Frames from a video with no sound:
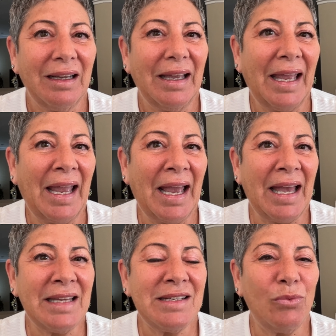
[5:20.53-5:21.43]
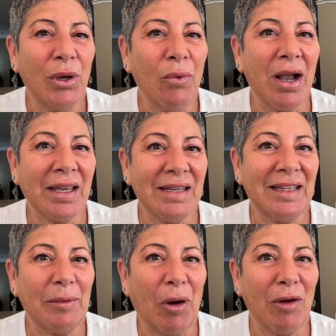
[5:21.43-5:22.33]
and we walk into
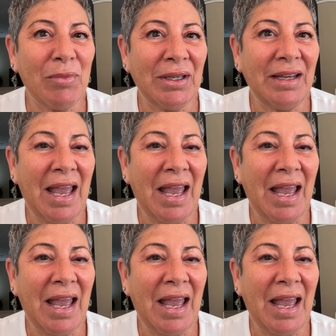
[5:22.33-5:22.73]
the apartment,